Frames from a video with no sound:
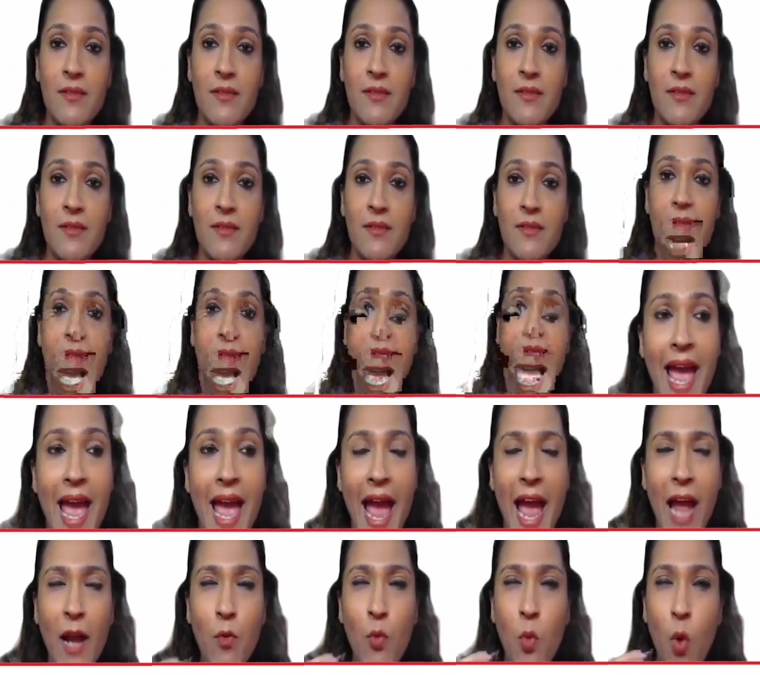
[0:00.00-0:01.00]
strategy
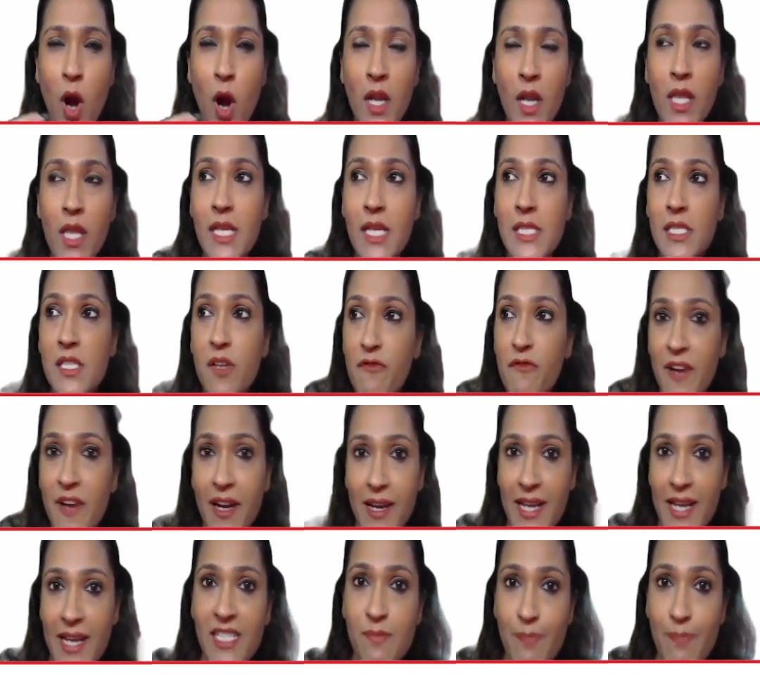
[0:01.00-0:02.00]
and what these
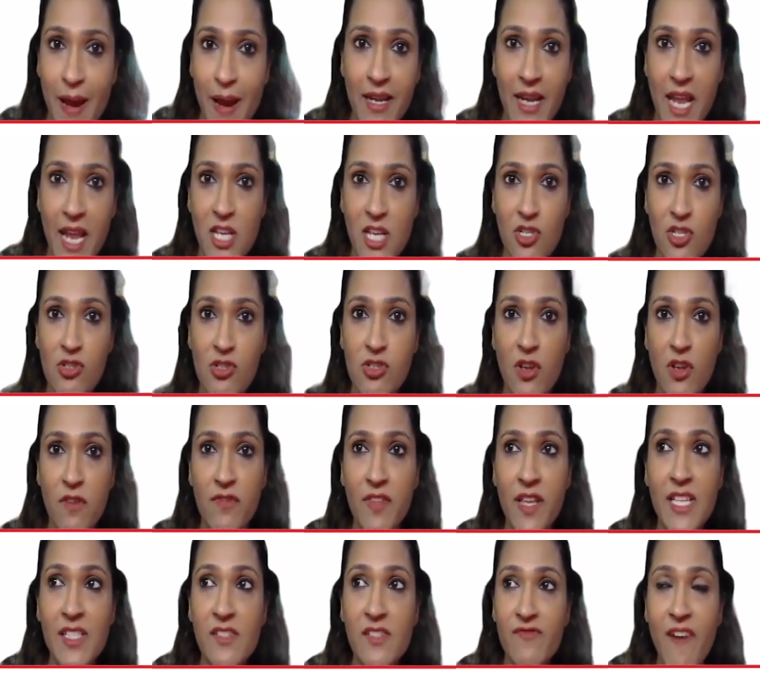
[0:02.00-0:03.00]
different expectations
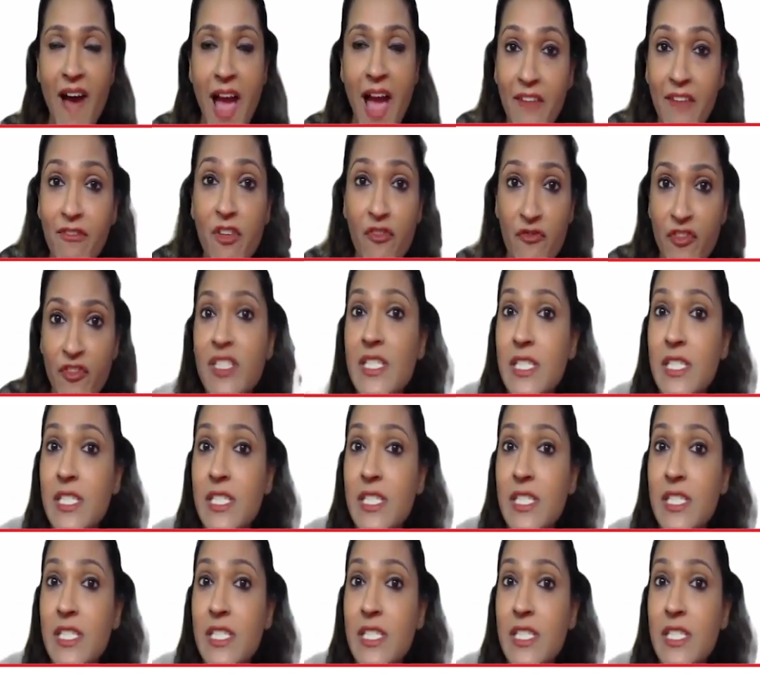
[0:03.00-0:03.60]
of these five